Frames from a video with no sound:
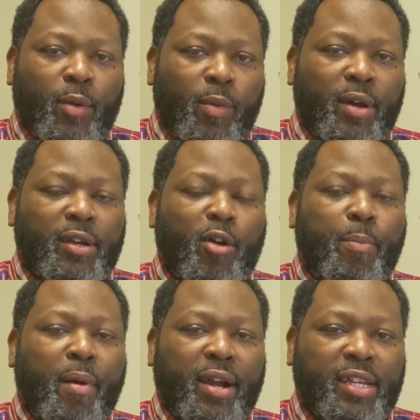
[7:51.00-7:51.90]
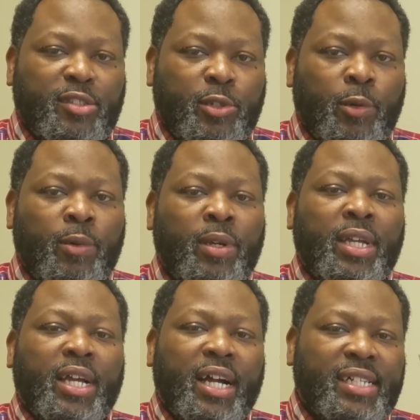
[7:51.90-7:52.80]
If you're working with a
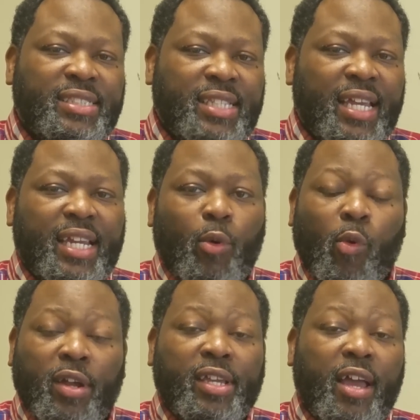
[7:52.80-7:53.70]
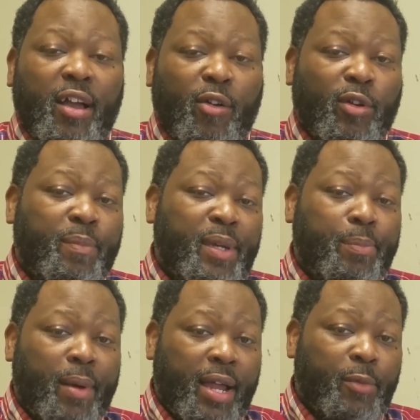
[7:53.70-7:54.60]
party of one or a party of two,
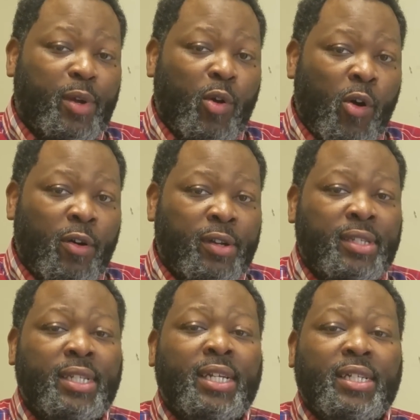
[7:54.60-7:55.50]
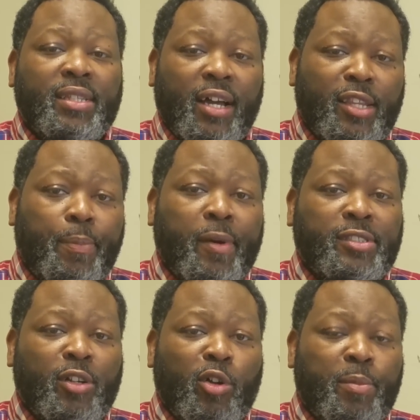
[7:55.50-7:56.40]
understand that one of y'all going to be probably
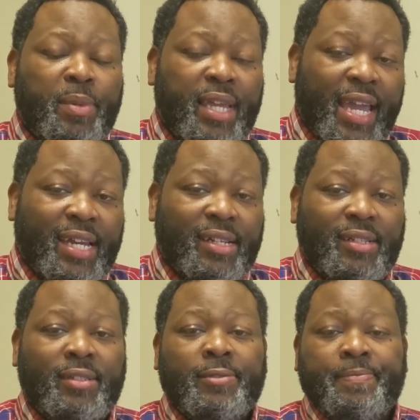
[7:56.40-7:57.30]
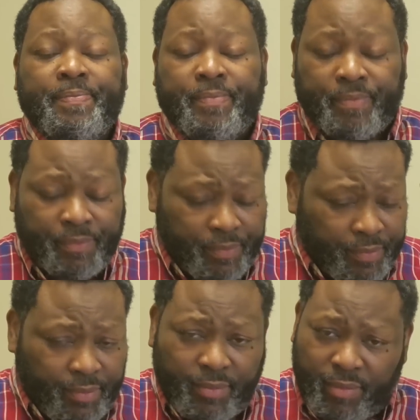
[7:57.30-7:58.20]
recording, the other person going to
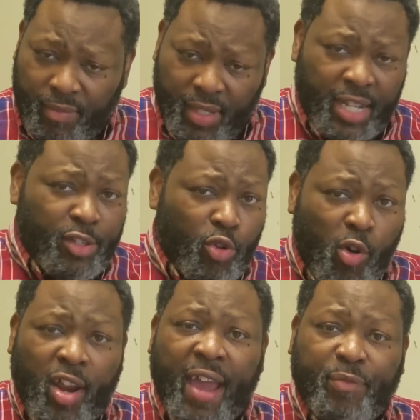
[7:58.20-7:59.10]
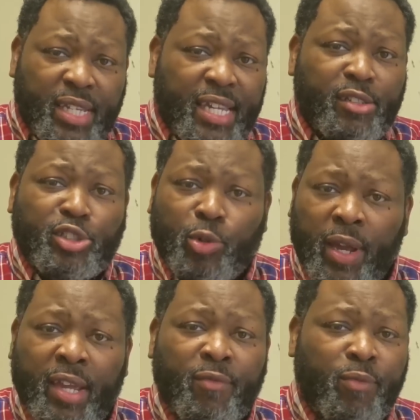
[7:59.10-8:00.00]
be editing,
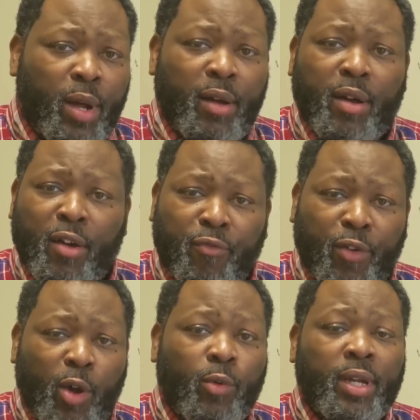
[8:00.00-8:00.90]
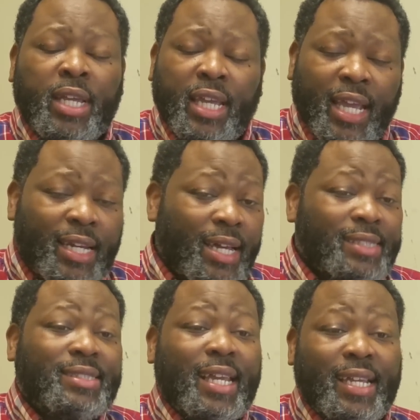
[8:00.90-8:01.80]
and you're going to have to keep the train
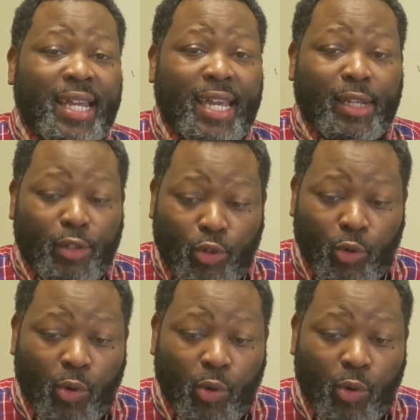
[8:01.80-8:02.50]
afloat.